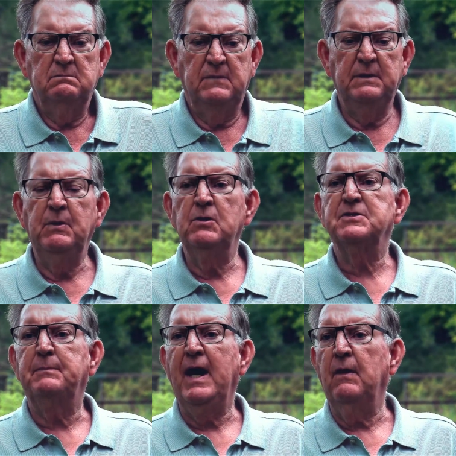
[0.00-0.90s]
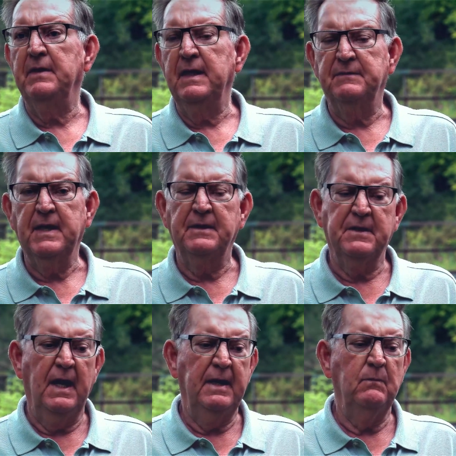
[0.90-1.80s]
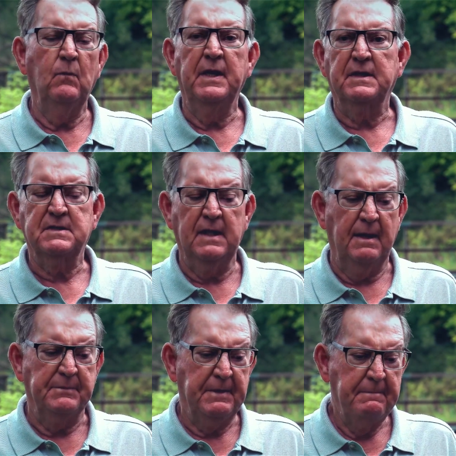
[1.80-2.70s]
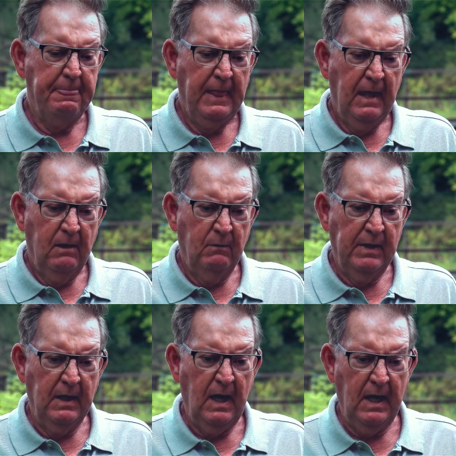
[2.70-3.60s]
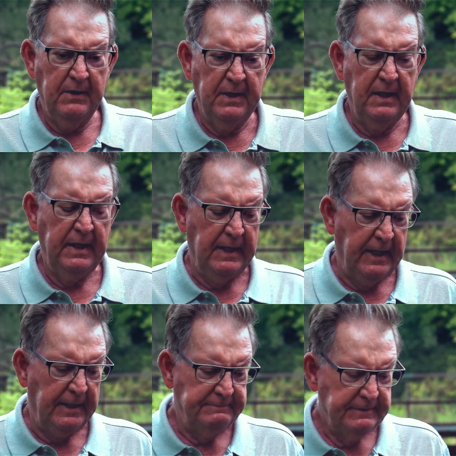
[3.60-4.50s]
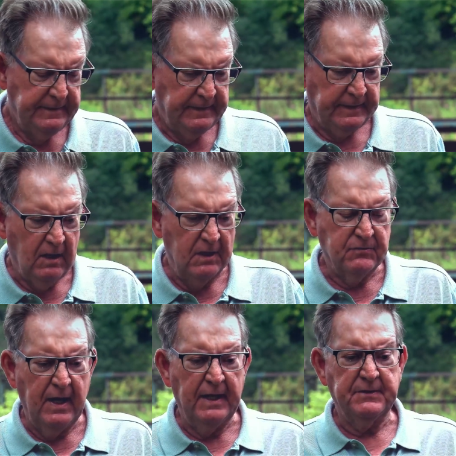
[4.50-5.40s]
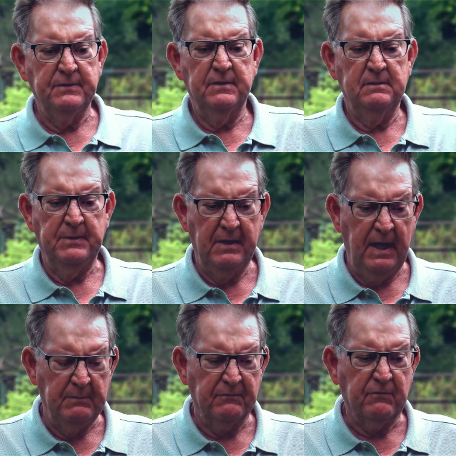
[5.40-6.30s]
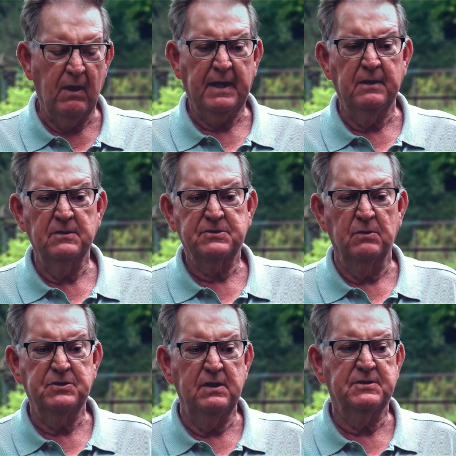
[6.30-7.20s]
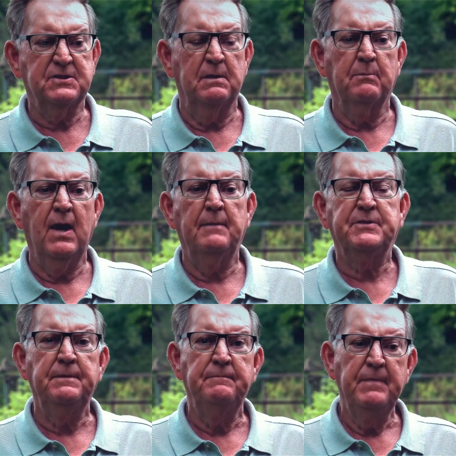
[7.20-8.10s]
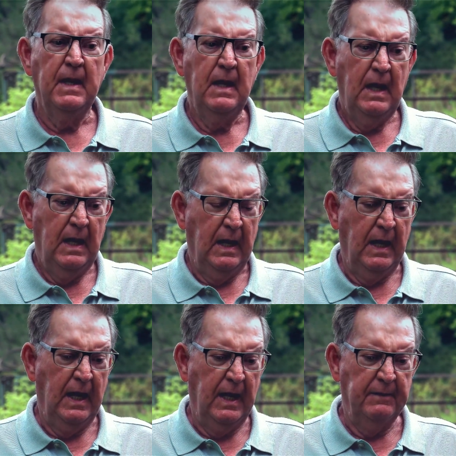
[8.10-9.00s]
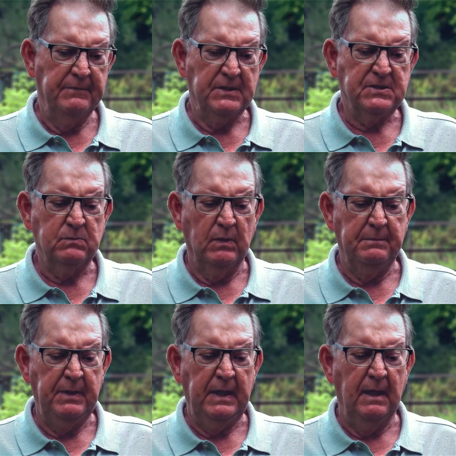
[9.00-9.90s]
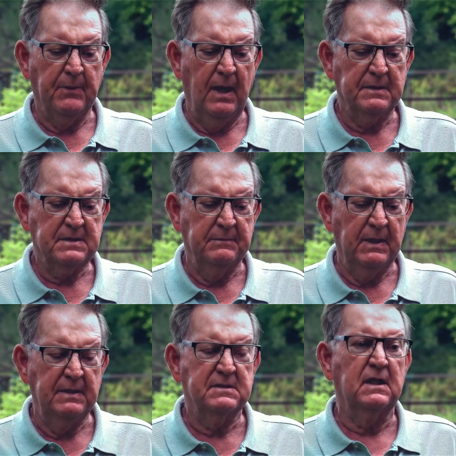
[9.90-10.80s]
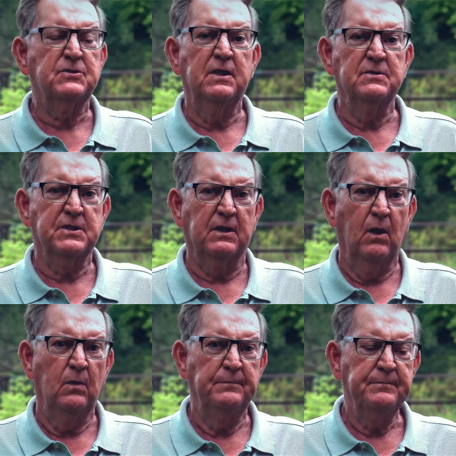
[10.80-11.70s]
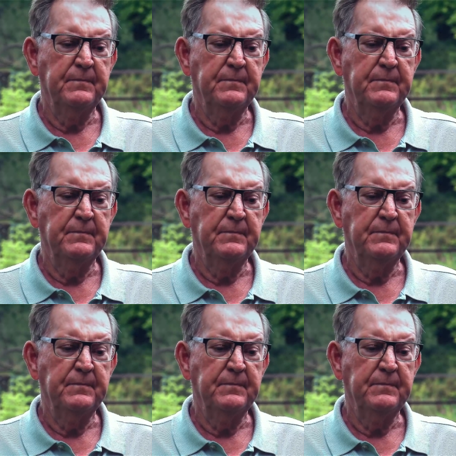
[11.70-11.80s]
the municipality at that time would accept. We hired a contractor by the name of Grech and Associates in Brampton. This would be approximately 6 years ago.